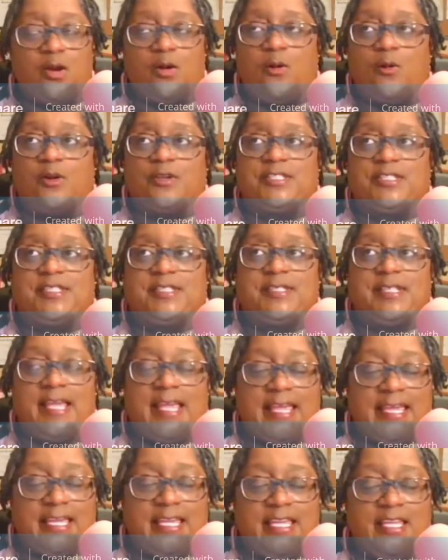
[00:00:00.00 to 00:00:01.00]
or
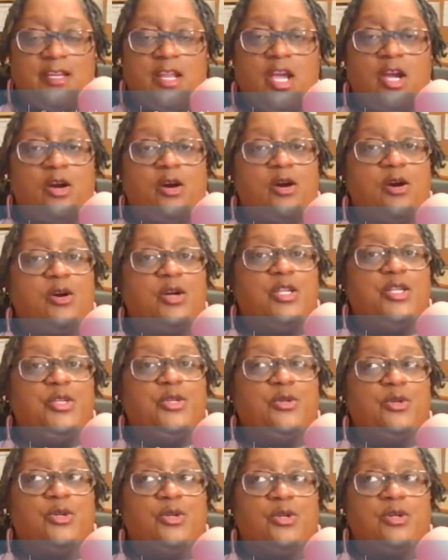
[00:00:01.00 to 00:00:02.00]
state or
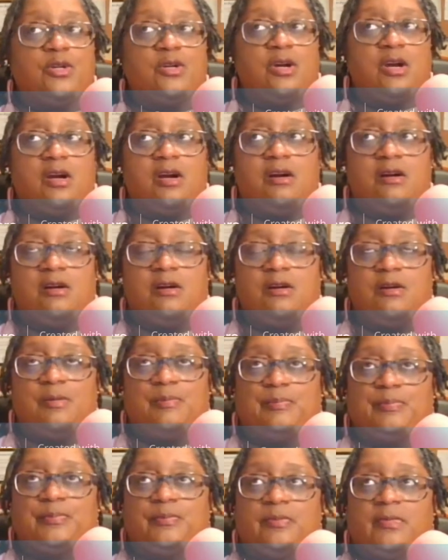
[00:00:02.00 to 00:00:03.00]
you're
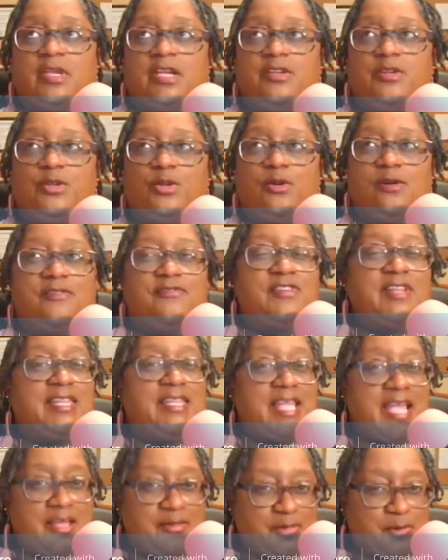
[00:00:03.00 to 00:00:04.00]
um, doing
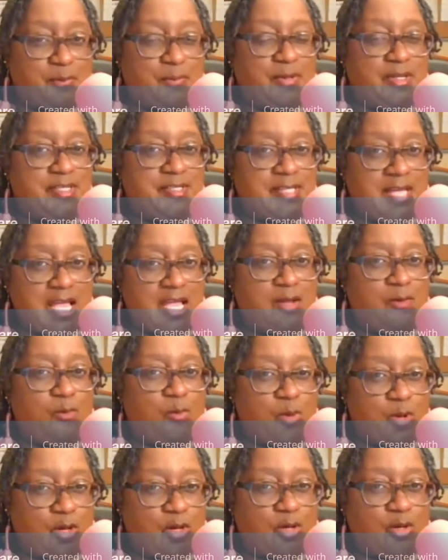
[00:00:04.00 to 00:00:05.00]
philanthropy type
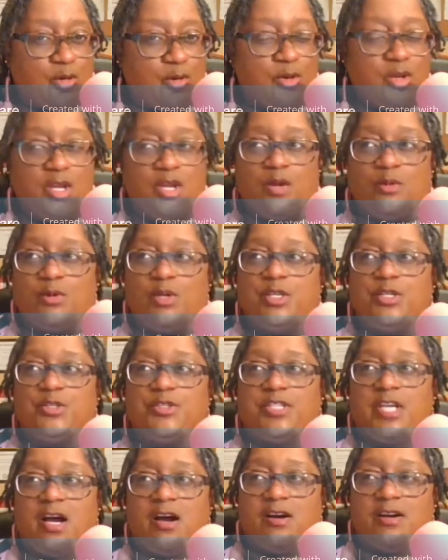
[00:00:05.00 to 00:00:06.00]
work where you're
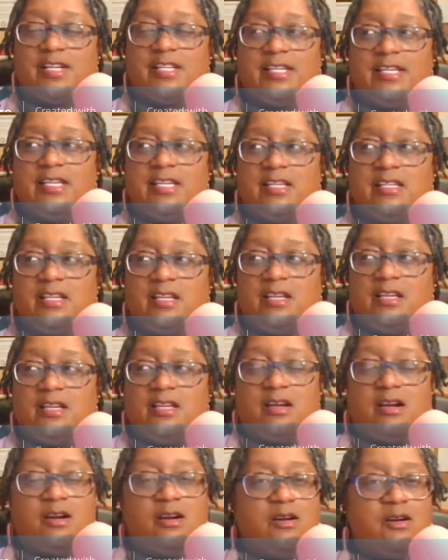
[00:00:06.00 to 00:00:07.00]
talking
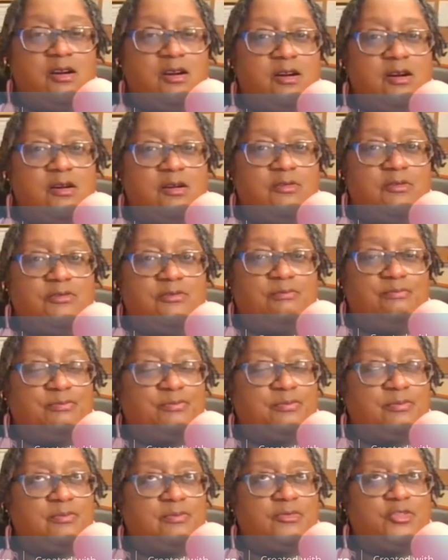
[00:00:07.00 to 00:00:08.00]
uh,
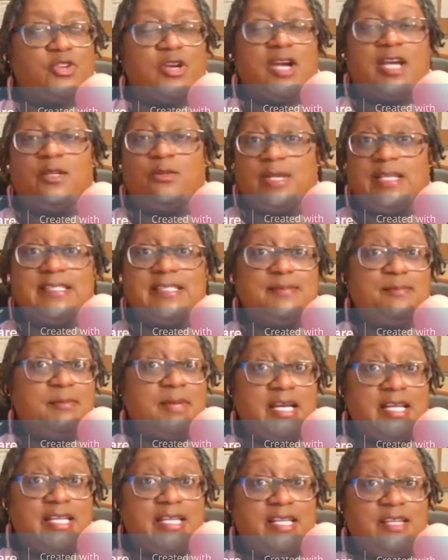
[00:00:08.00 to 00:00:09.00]
trying to raise
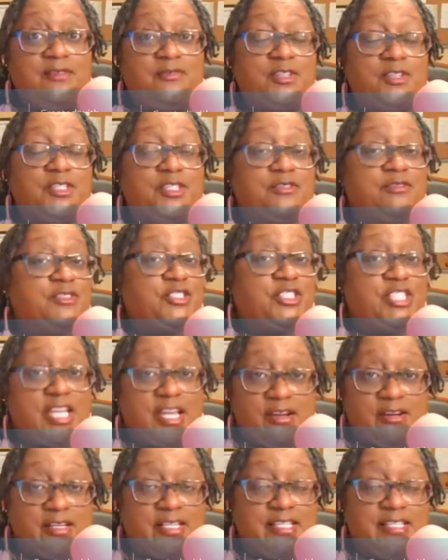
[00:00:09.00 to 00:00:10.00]
money for different
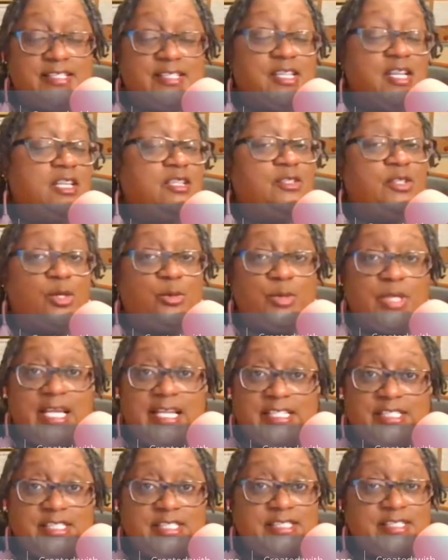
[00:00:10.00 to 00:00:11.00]
charities,
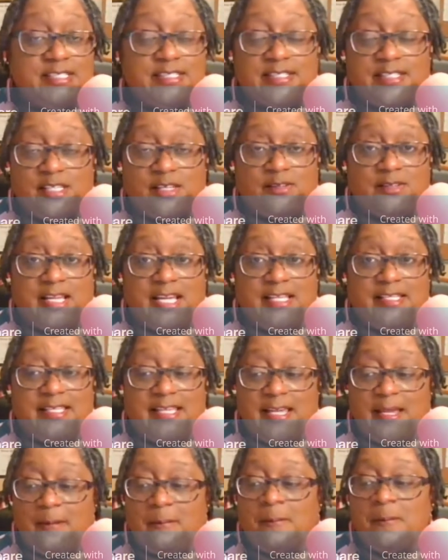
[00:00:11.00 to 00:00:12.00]
donations, and stuff like
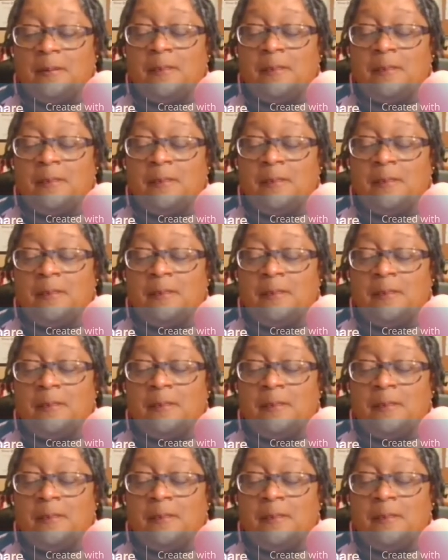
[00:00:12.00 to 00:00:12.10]
that.